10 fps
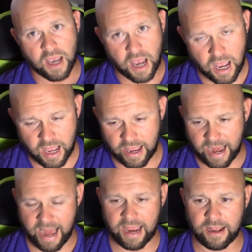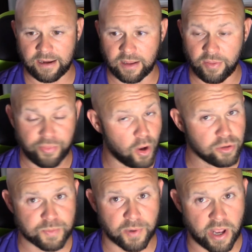And
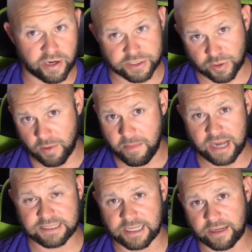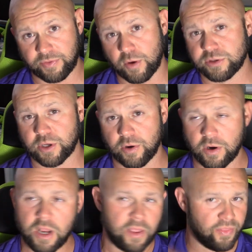those products are amazing. Those
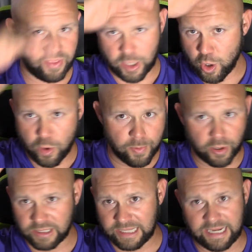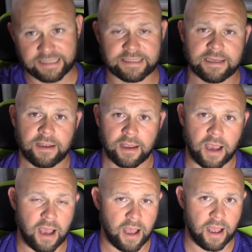are the uber elite.
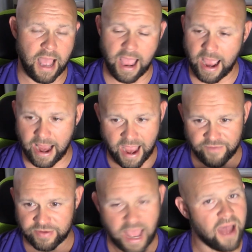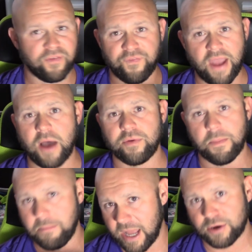I have not found a
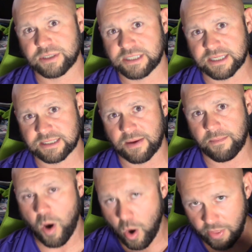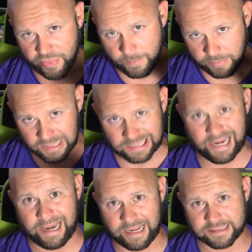better system on the
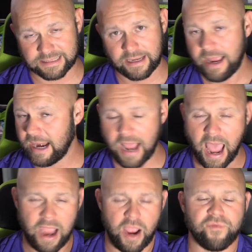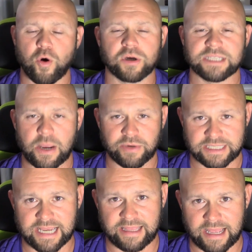planet. And of course I would
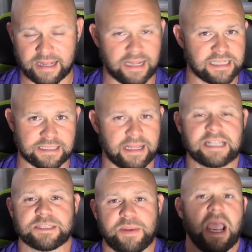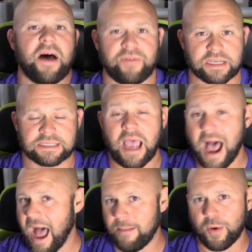say that. Let's be obvious.
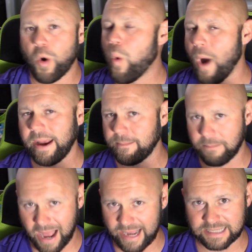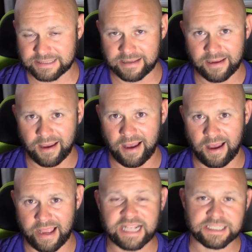I'm quite biased.
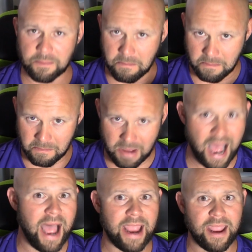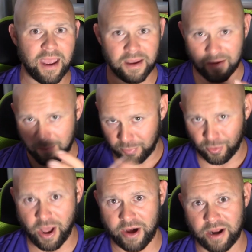It's my
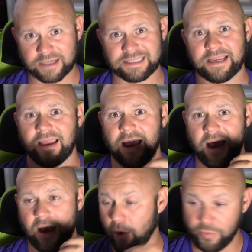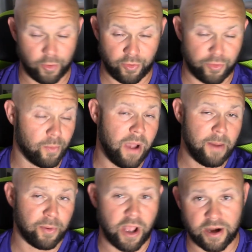product. Or they're my
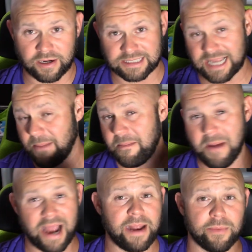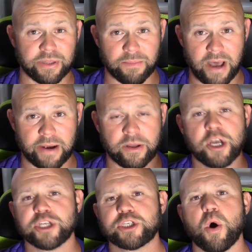products. It's got my name on the bottle,
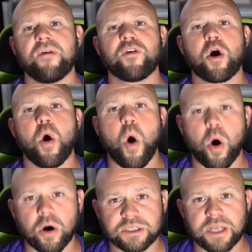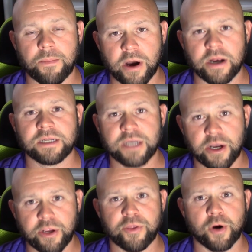so of course I'm gonna tell
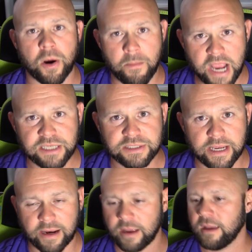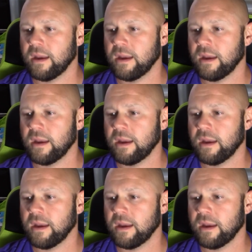you they're amazing.